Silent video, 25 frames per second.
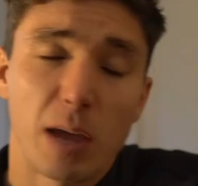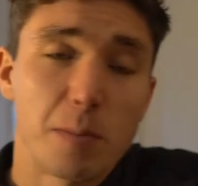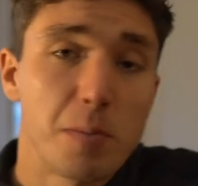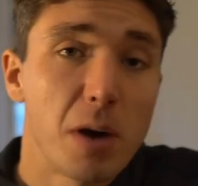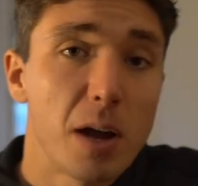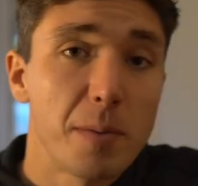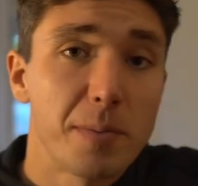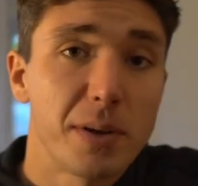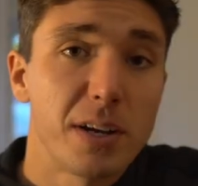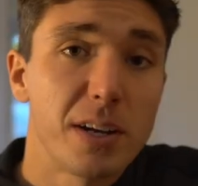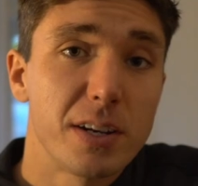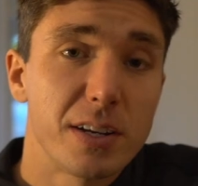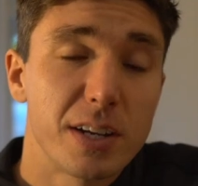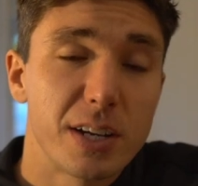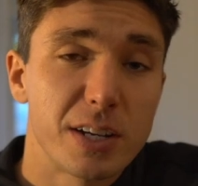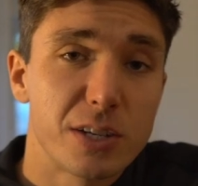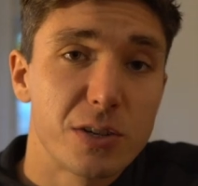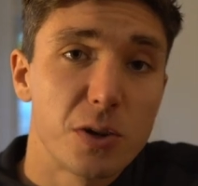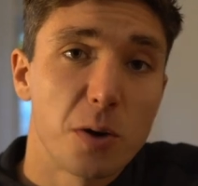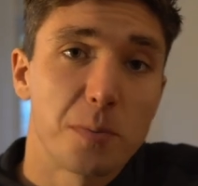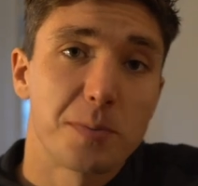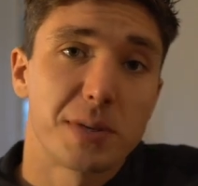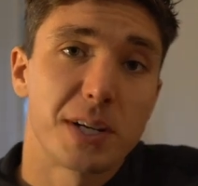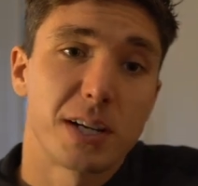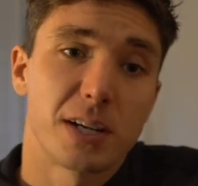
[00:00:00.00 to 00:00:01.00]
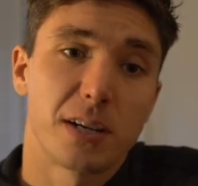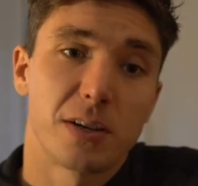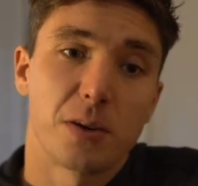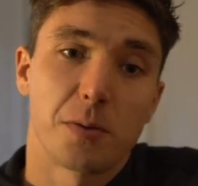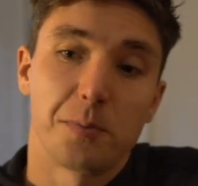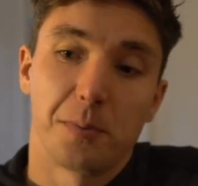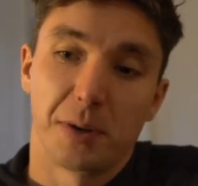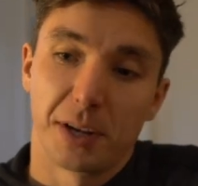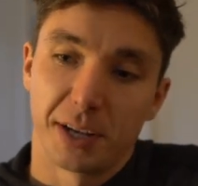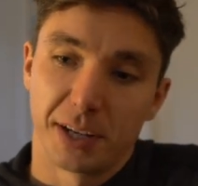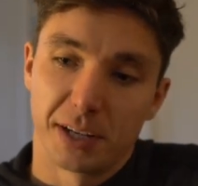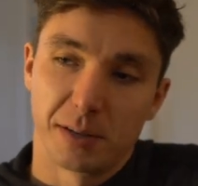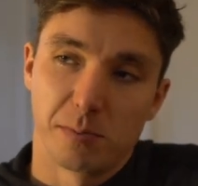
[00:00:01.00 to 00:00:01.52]
In my opinion, it's not particularly
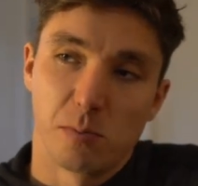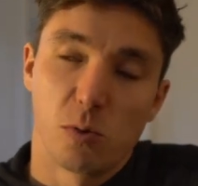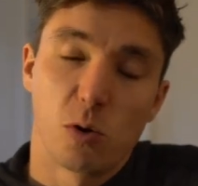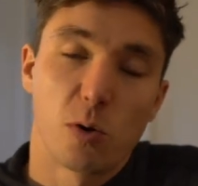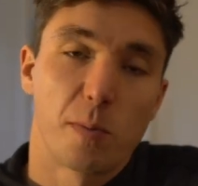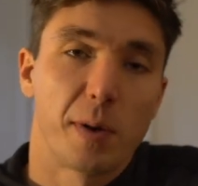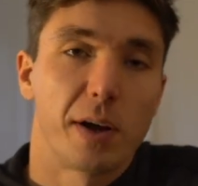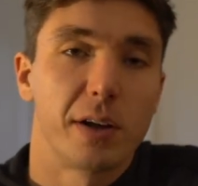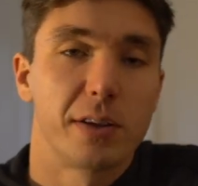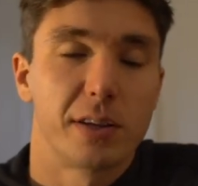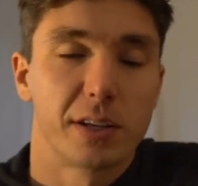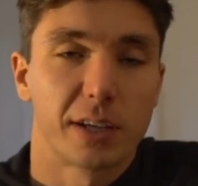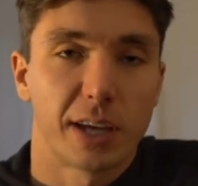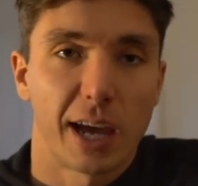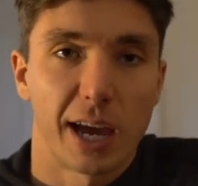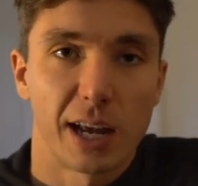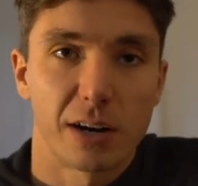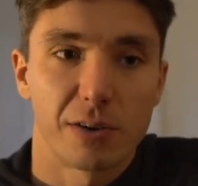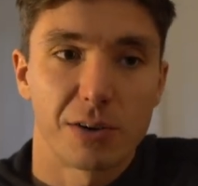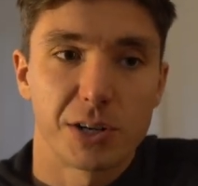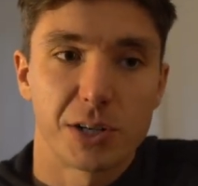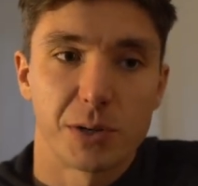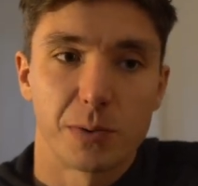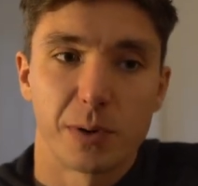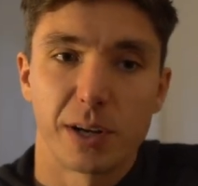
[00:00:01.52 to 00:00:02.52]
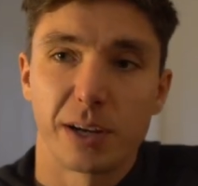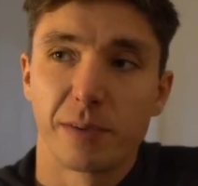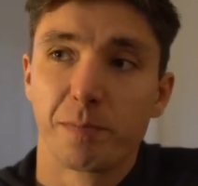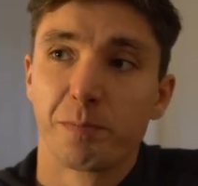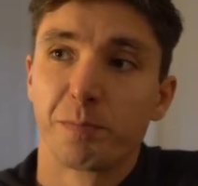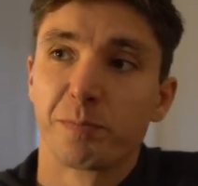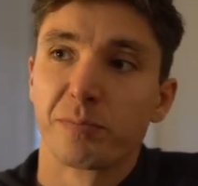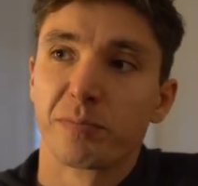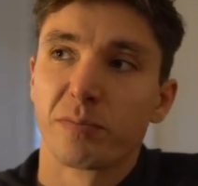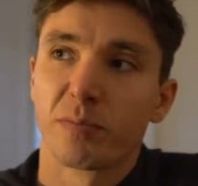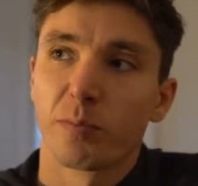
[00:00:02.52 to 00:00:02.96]
complicated. It's more about the calories you eat.